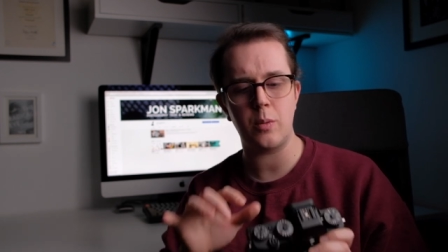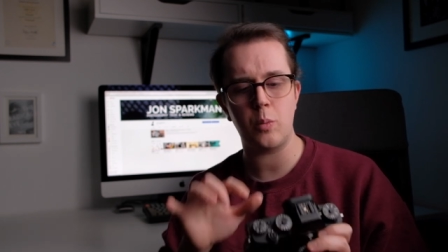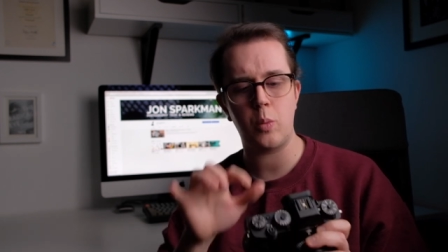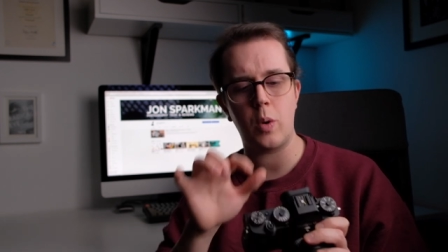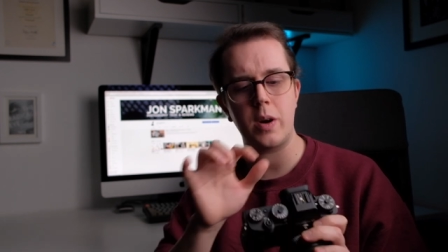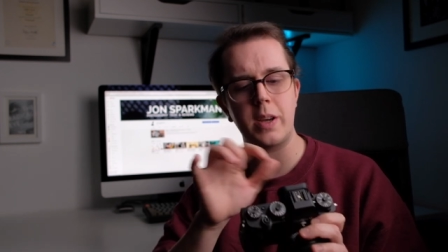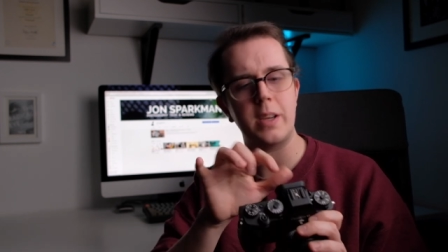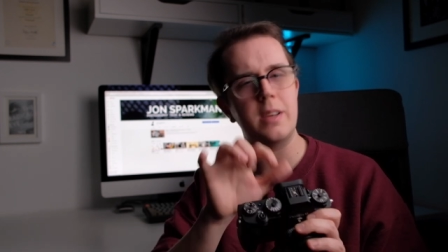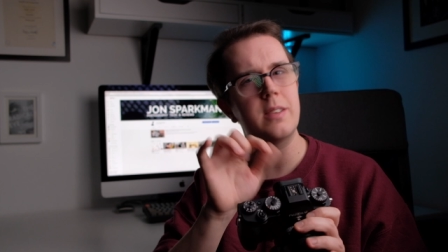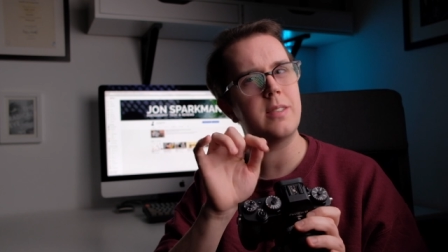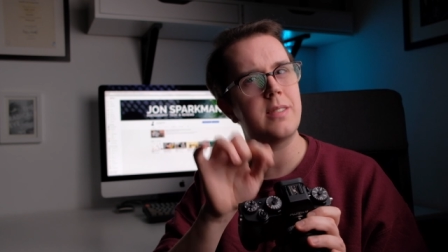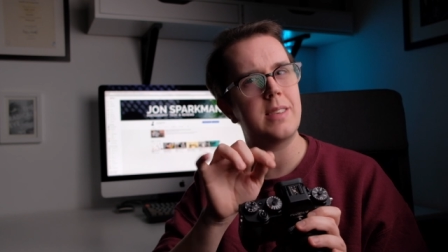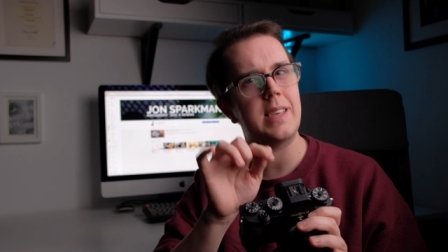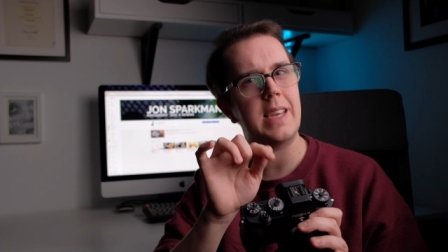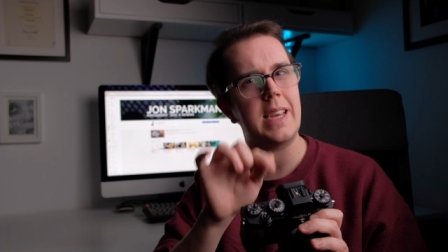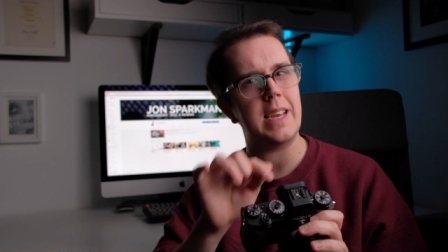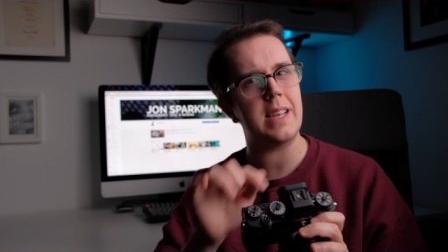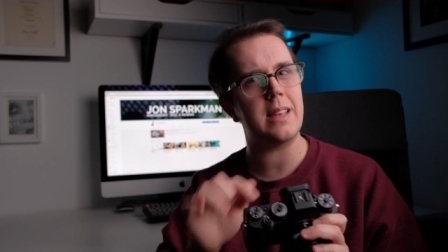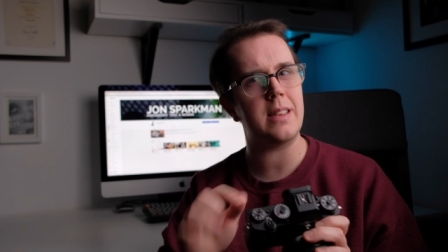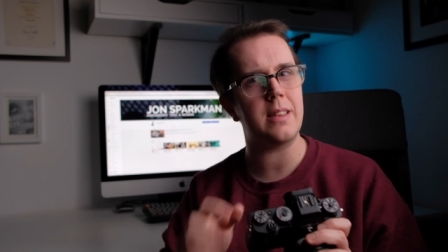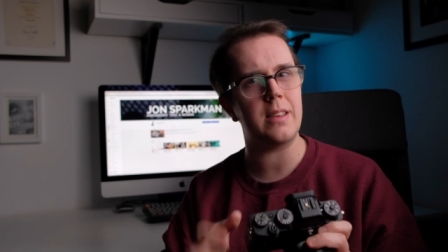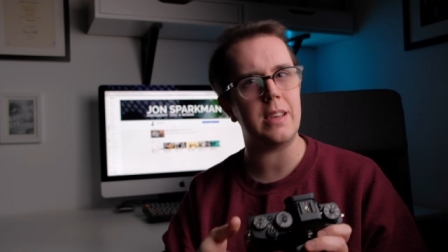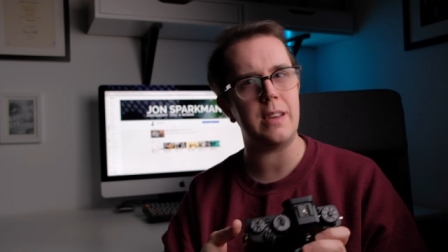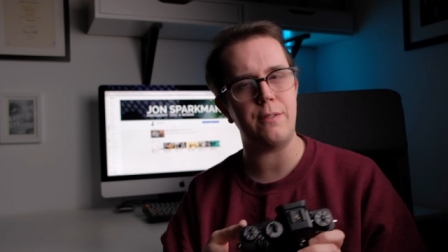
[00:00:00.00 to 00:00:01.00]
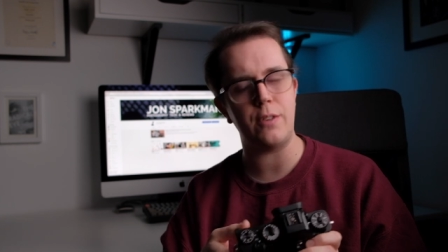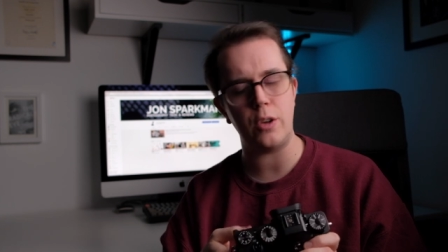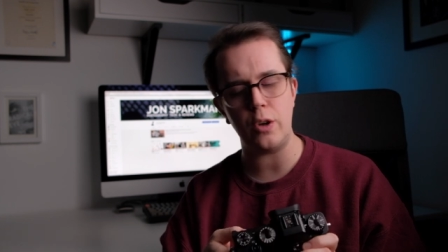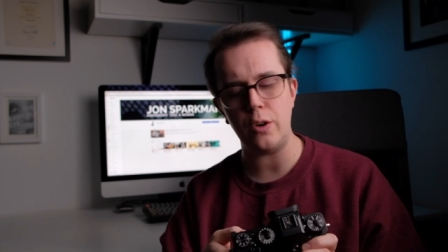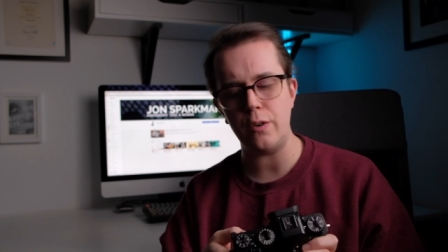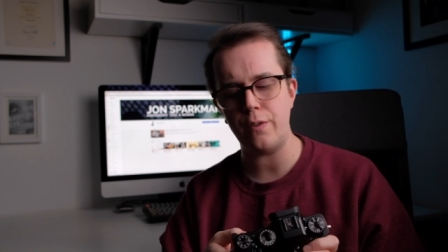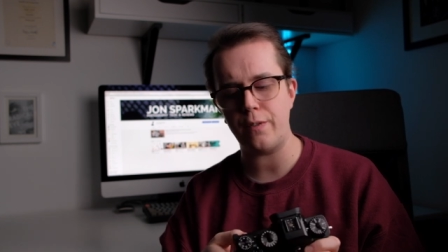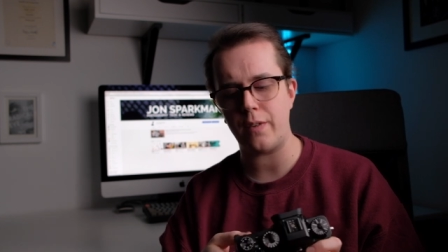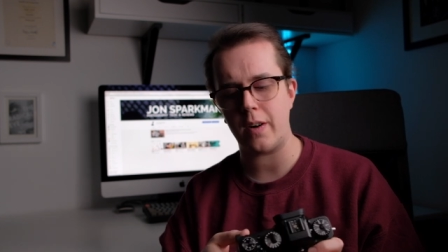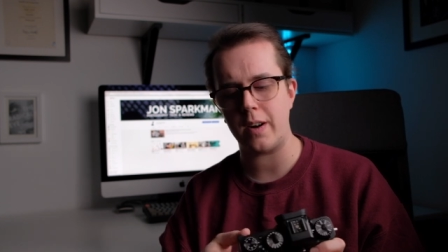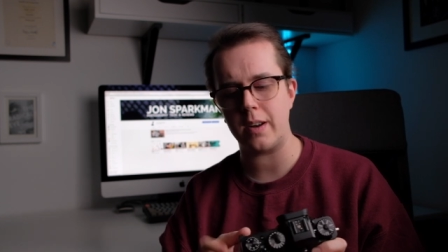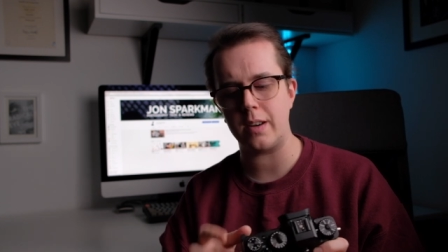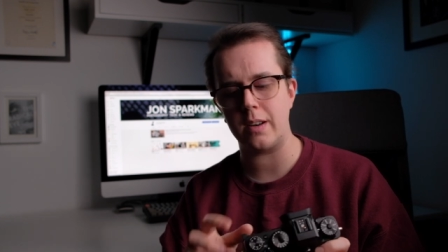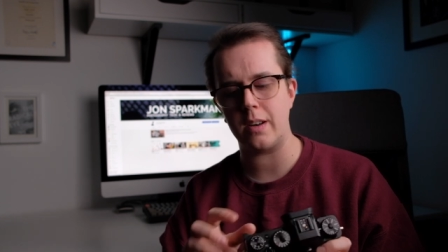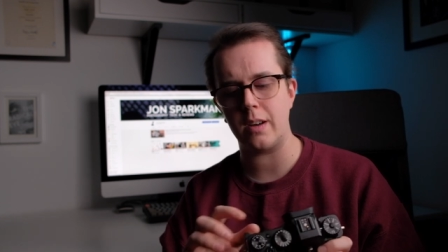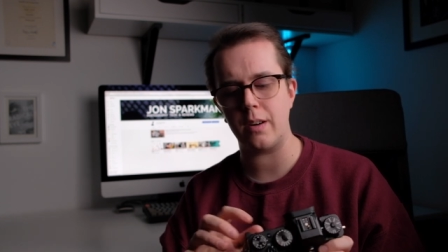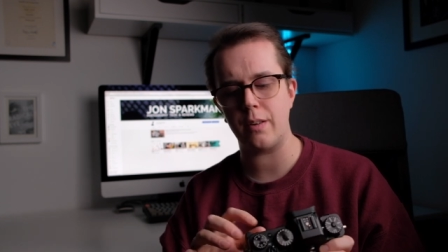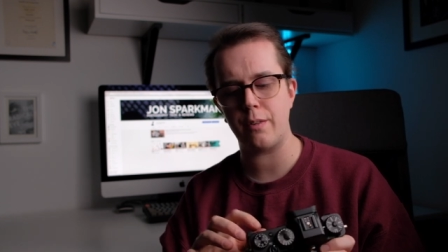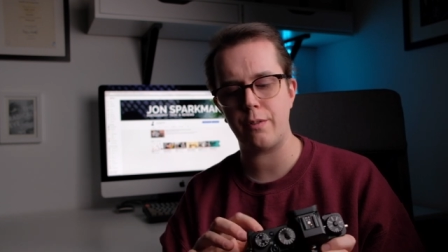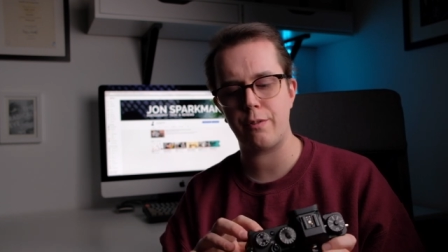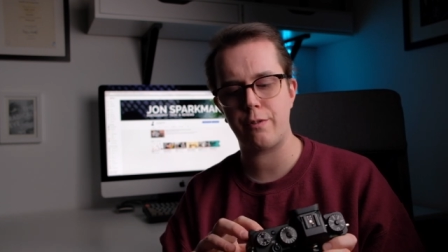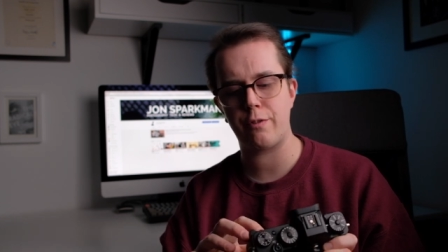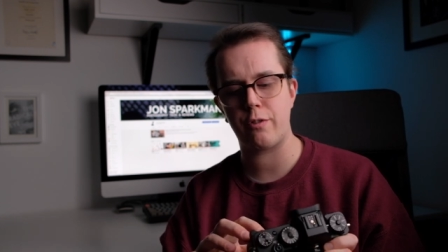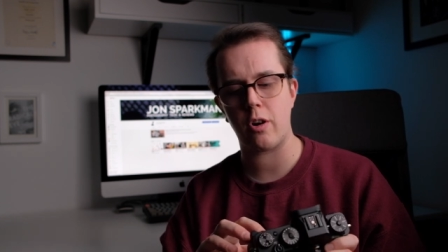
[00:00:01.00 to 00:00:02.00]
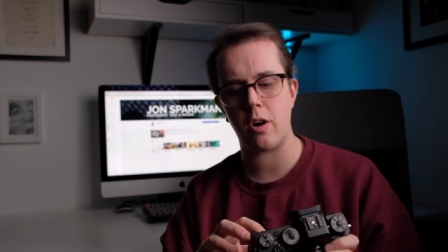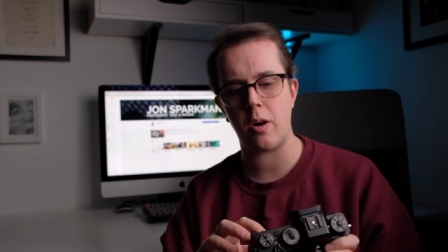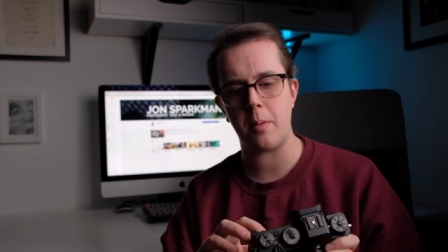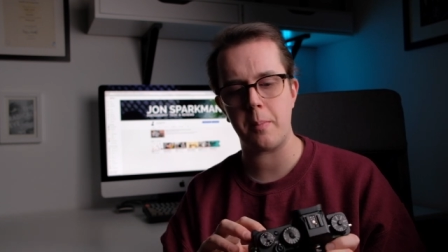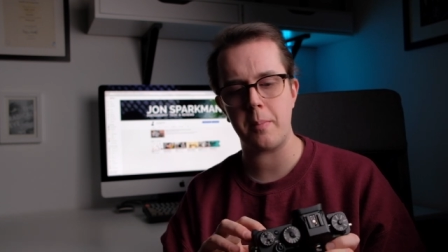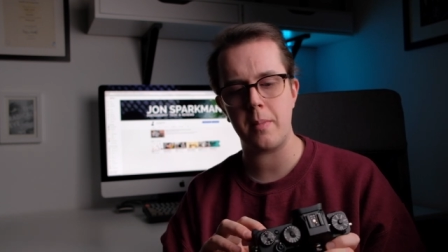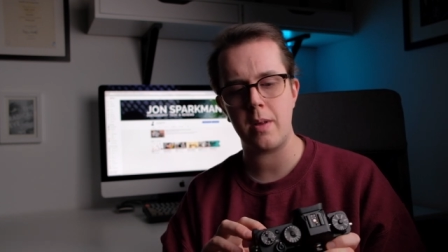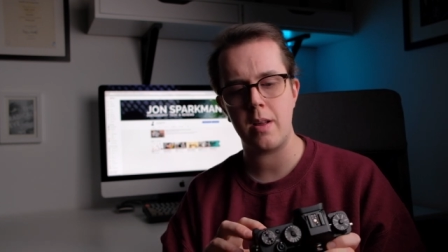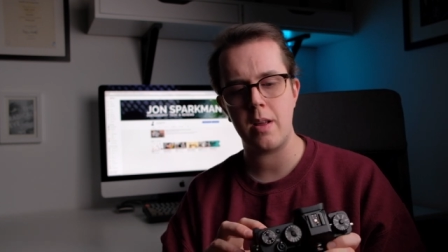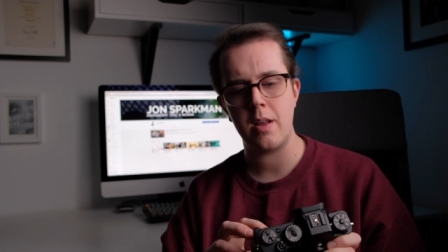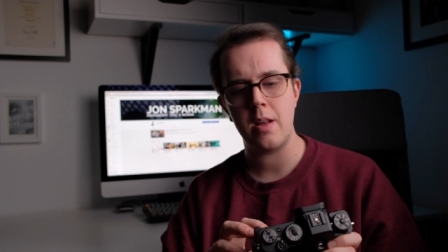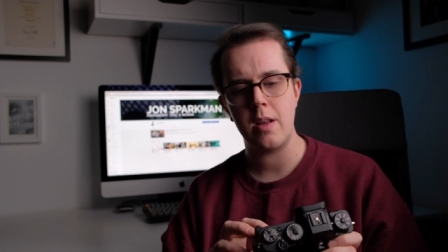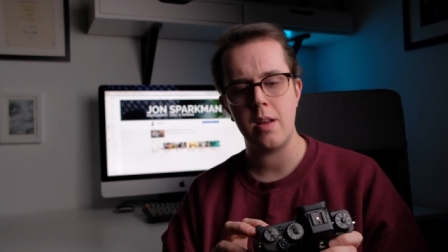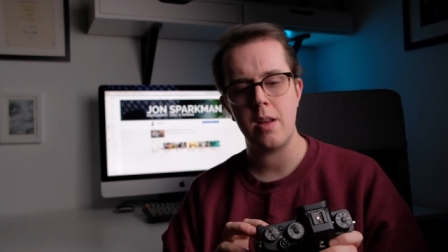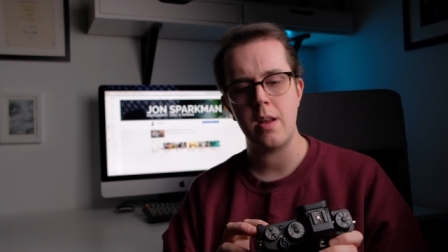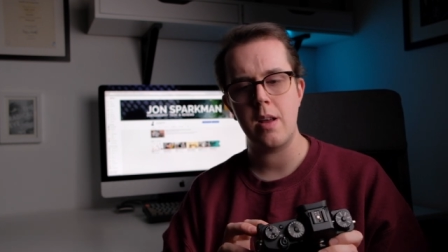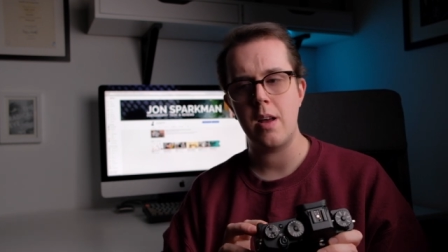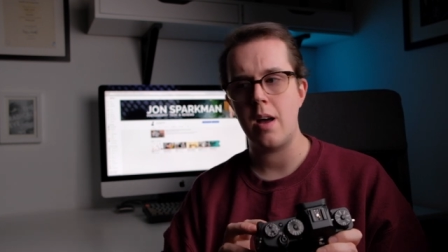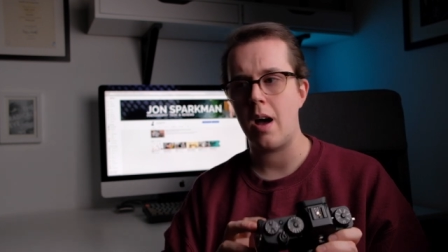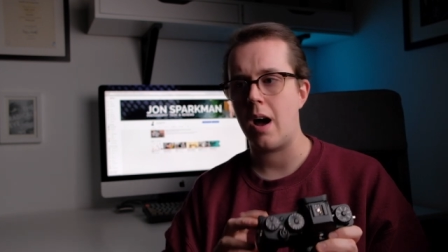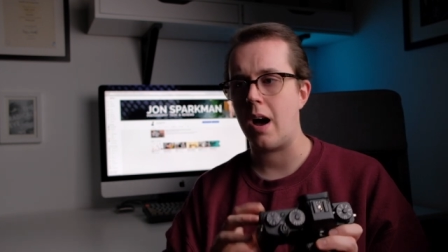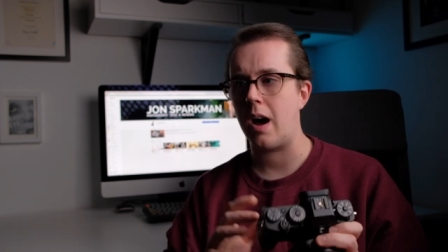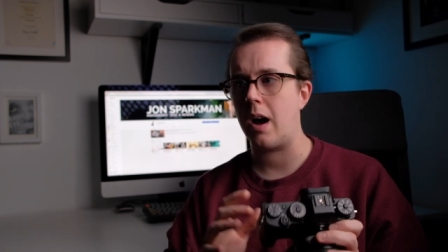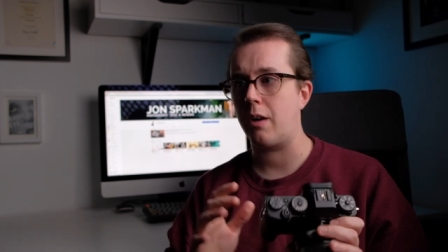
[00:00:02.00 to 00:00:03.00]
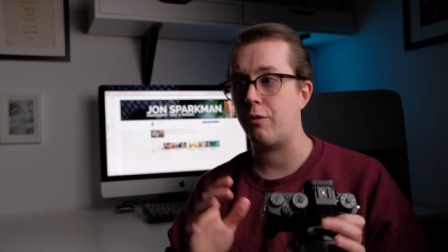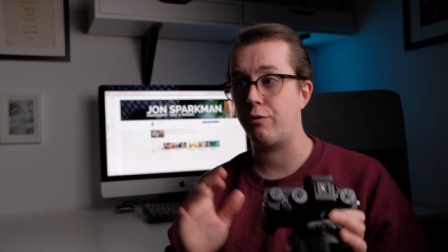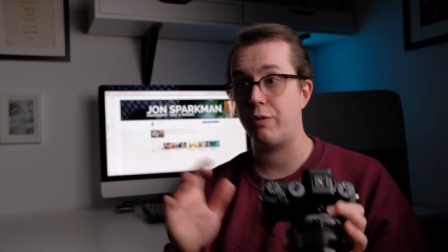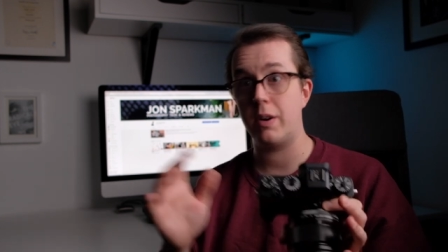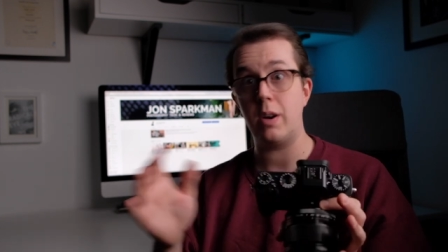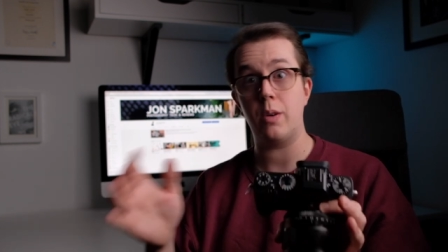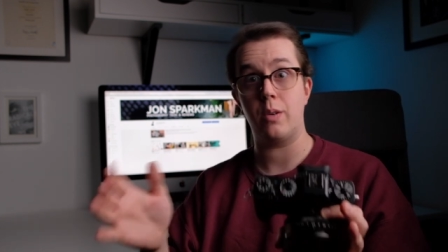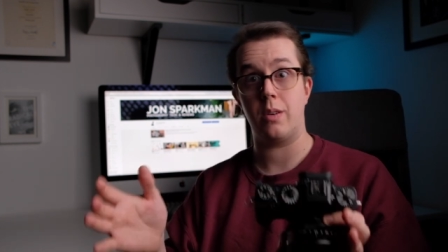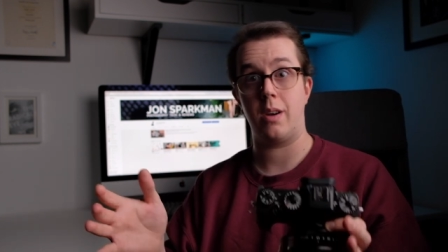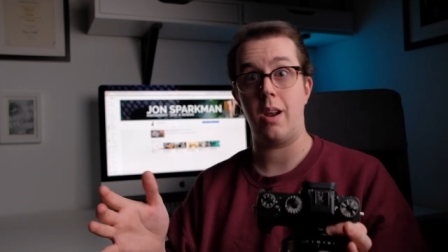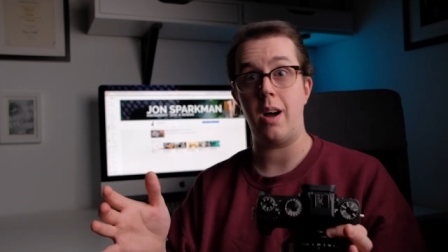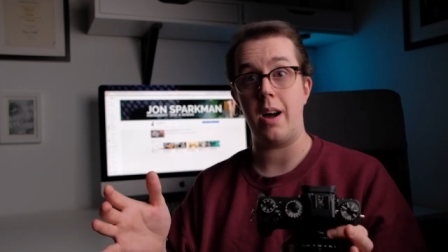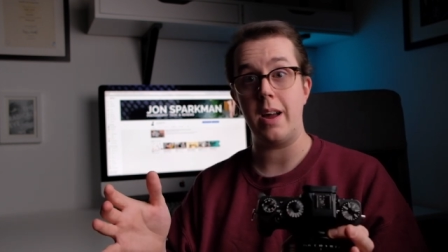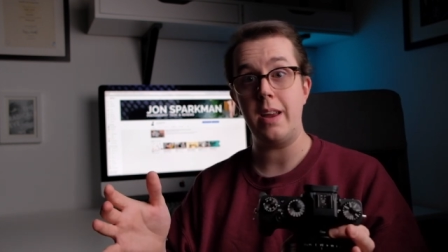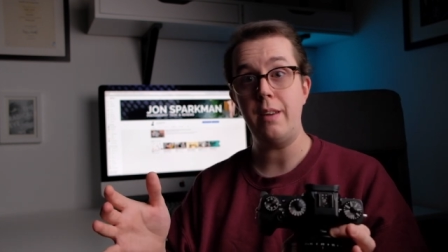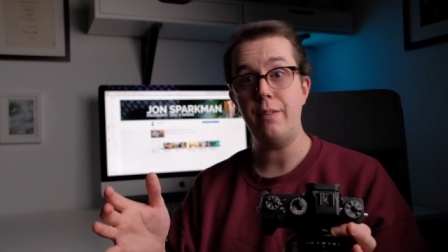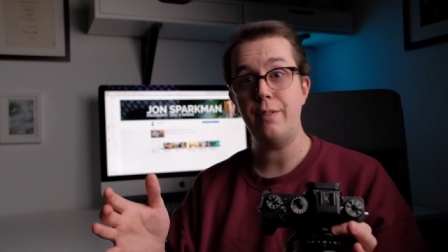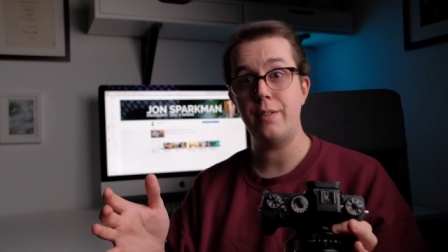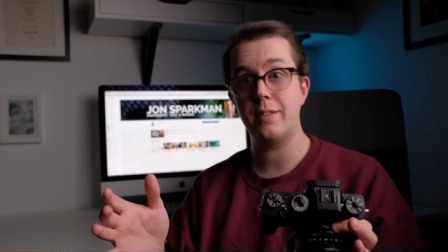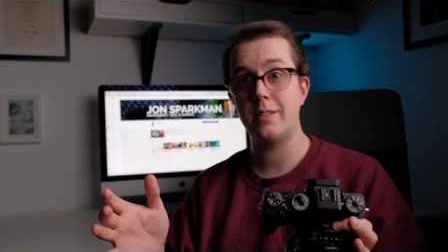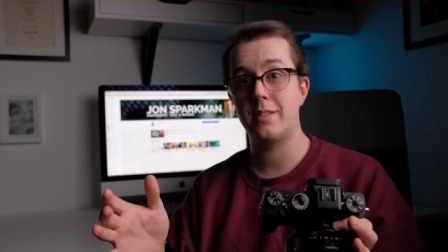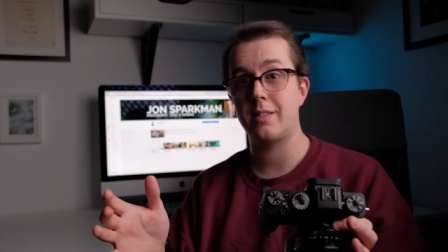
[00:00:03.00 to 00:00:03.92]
what you see in the viewfinder from uh, real life.